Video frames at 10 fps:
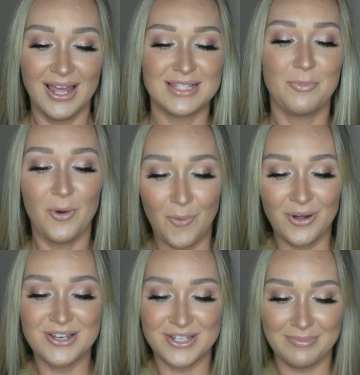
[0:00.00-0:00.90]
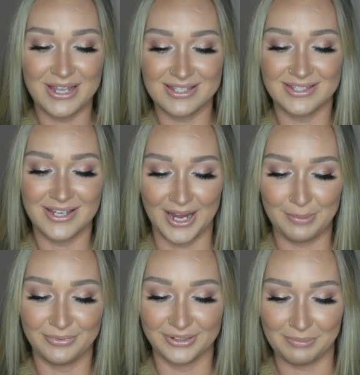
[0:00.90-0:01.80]
it's more orangey based
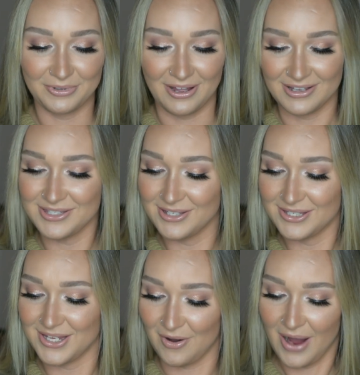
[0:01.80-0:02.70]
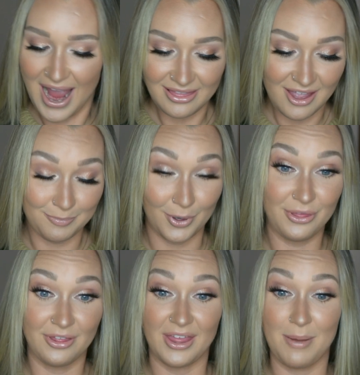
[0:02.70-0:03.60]
type lip gloss. So I love
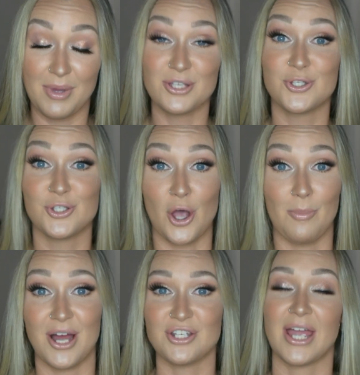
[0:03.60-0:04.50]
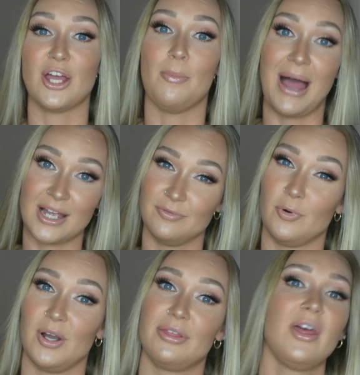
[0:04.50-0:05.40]
both of them so much. I go back and
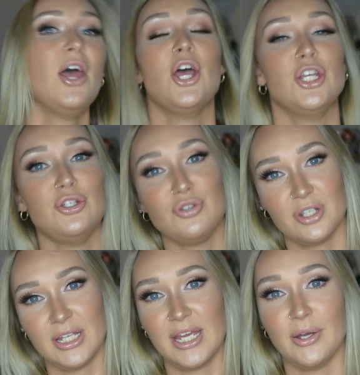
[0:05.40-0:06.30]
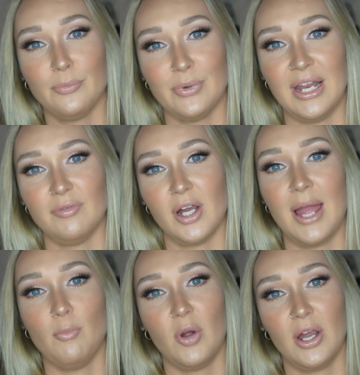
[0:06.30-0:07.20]
forth usually whenever
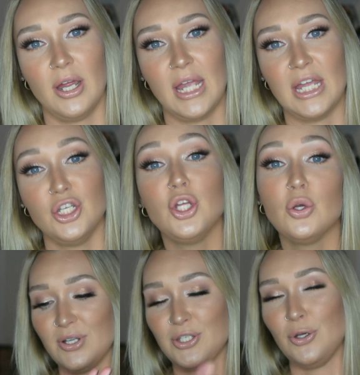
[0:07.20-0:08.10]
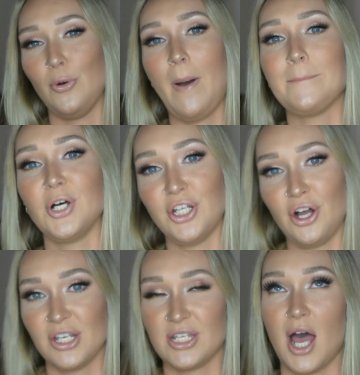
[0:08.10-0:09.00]
I'm wearing a nude to put
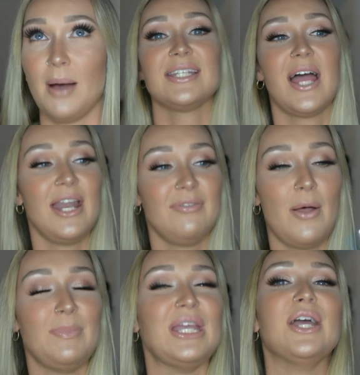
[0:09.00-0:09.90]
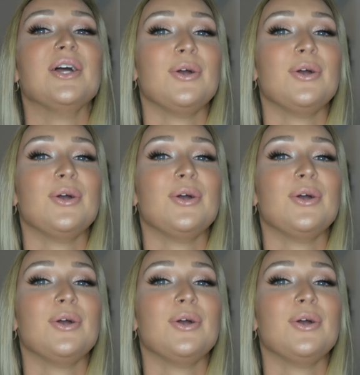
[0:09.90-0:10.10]
on top to kind of help me